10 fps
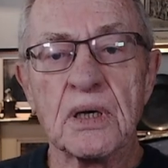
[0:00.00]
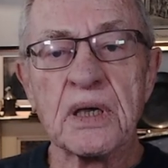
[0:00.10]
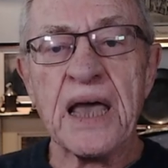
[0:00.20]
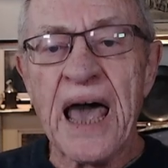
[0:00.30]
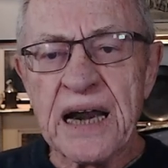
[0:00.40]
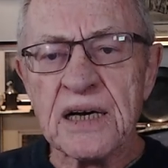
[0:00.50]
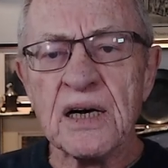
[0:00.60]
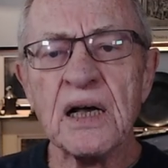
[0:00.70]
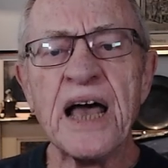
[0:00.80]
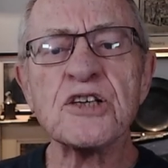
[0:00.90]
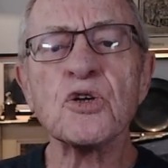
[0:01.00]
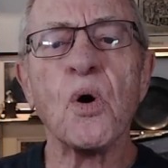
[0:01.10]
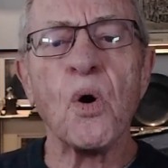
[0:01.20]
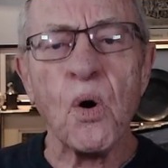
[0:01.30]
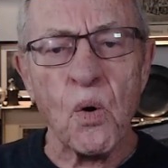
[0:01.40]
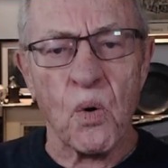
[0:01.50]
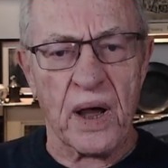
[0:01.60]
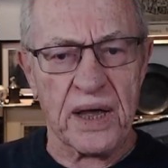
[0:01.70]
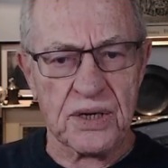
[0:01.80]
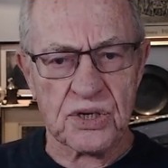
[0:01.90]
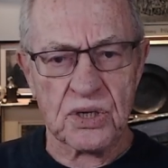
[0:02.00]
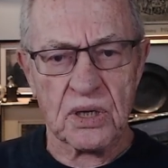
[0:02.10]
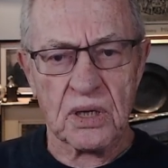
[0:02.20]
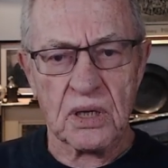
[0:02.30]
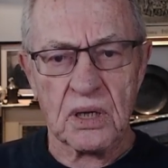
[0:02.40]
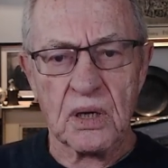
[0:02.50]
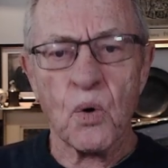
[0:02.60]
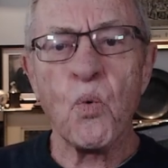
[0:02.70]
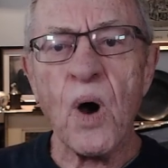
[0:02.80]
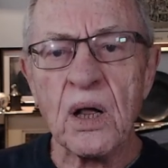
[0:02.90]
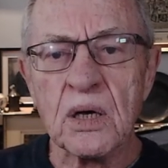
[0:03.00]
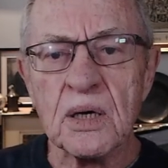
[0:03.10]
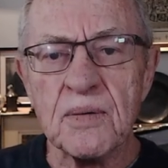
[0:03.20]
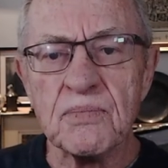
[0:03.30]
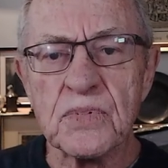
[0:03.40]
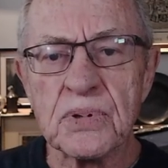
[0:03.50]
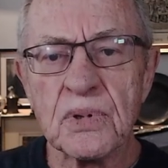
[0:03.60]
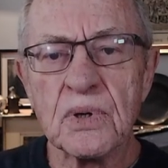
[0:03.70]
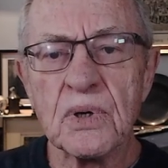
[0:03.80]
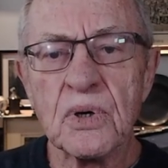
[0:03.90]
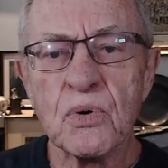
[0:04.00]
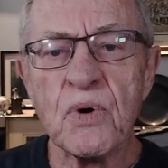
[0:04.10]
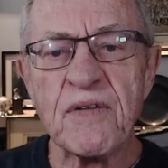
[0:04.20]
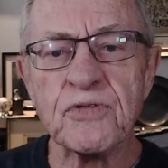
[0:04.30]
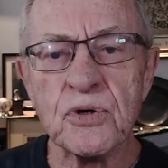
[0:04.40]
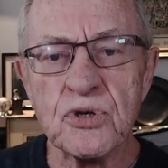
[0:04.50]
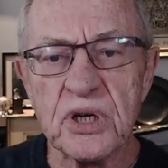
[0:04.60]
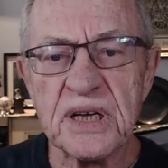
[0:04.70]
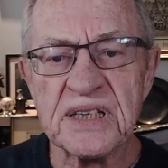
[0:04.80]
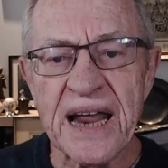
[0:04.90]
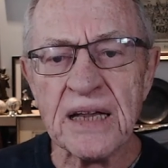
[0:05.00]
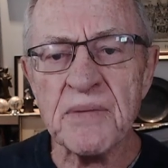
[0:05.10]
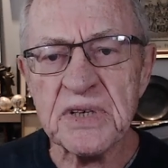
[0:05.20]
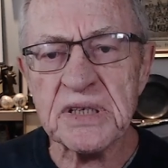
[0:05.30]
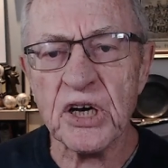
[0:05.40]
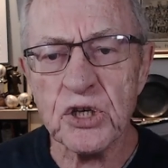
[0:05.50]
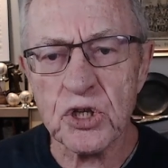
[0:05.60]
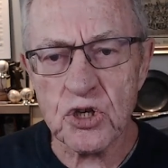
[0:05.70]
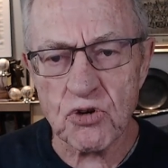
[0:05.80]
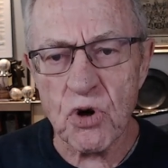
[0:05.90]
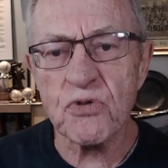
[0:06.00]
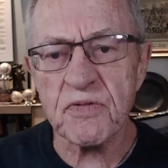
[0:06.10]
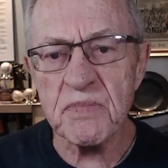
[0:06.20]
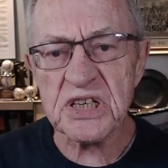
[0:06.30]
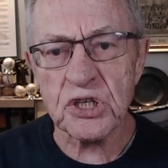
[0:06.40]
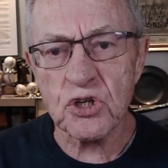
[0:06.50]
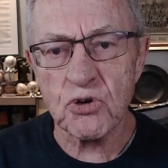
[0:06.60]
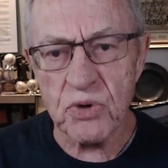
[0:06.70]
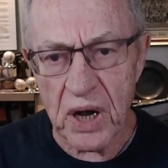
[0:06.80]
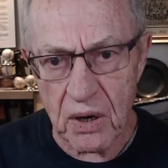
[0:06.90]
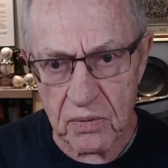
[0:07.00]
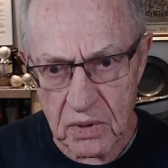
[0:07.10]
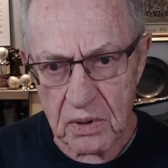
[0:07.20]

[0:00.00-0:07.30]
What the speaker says: Canada has always welcomed refugees. Now let me tell you the truth, Mr. Trudeau.